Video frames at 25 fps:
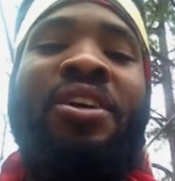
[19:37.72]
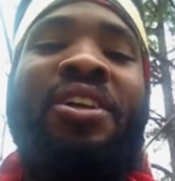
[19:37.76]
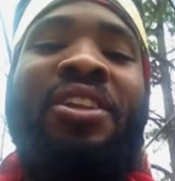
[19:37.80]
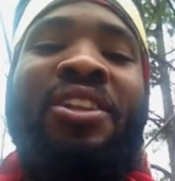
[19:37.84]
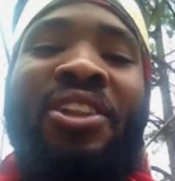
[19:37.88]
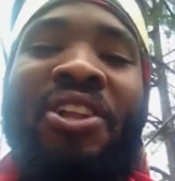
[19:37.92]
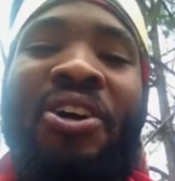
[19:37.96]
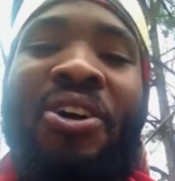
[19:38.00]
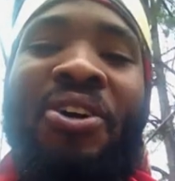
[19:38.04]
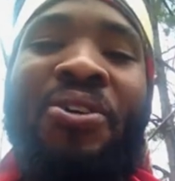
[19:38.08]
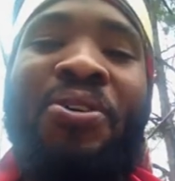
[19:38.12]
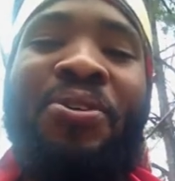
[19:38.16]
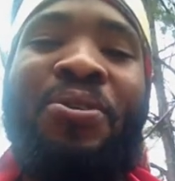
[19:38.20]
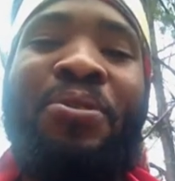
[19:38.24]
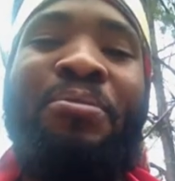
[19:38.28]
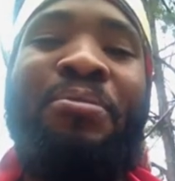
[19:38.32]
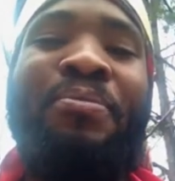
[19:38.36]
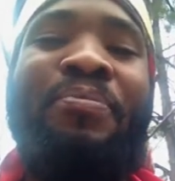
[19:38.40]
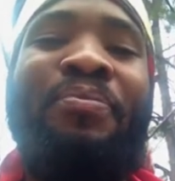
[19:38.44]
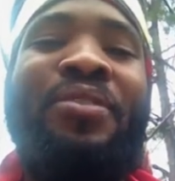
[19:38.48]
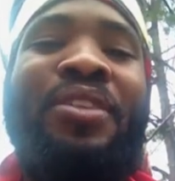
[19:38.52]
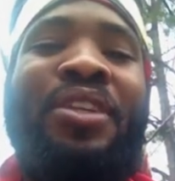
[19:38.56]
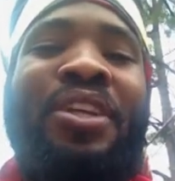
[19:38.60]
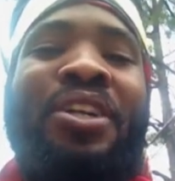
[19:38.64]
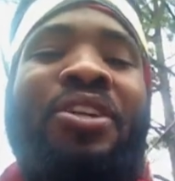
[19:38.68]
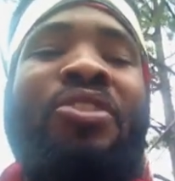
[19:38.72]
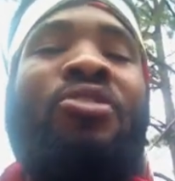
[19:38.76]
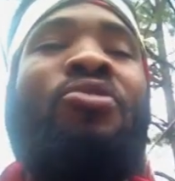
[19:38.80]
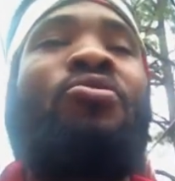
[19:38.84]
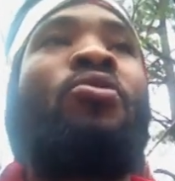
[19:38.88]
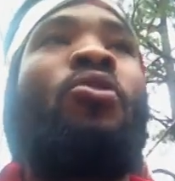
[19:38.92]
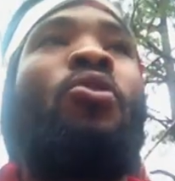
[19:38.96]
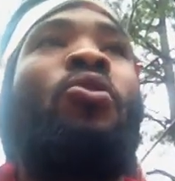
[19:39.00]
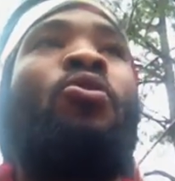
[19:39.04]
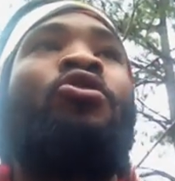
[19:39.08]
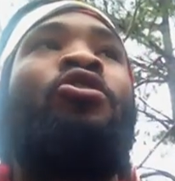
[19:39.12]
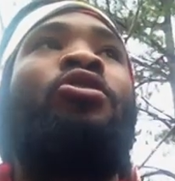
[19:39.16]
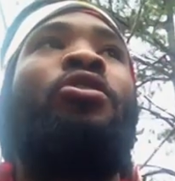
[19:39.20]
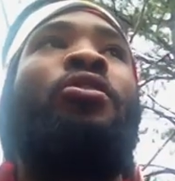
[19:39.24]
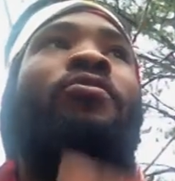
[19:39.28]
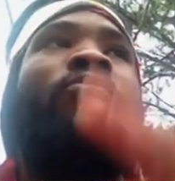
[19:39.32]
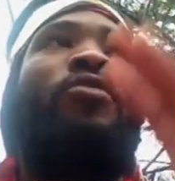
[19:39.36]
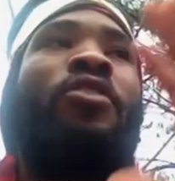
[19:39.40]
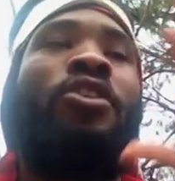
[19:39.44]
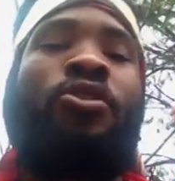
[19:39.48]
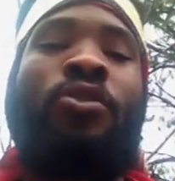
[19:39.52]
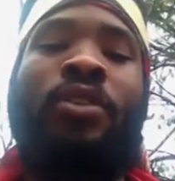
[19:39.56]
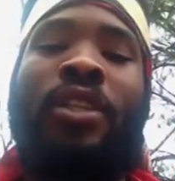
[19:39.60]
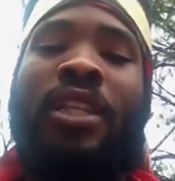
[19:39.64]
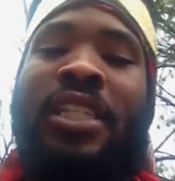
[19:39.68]
lobe controls your
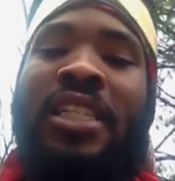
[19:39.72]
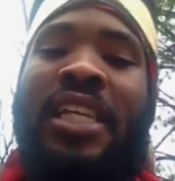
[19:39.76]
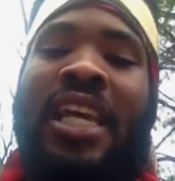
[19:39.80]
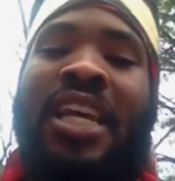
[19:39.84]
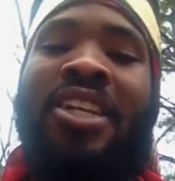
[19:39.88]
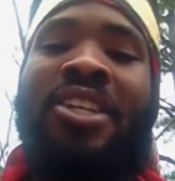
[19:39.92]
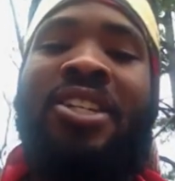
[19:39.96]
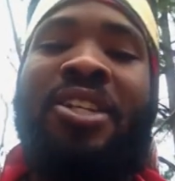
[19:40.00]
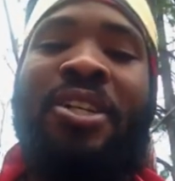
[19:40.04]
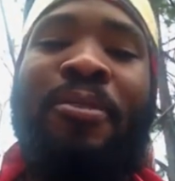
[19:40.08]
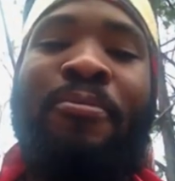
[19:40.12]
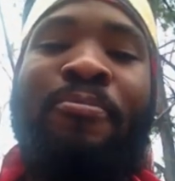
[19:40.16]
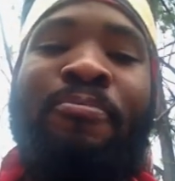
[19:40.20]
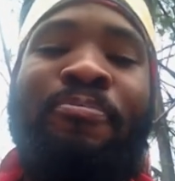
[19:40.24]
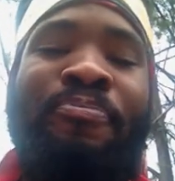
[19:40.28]
visualization.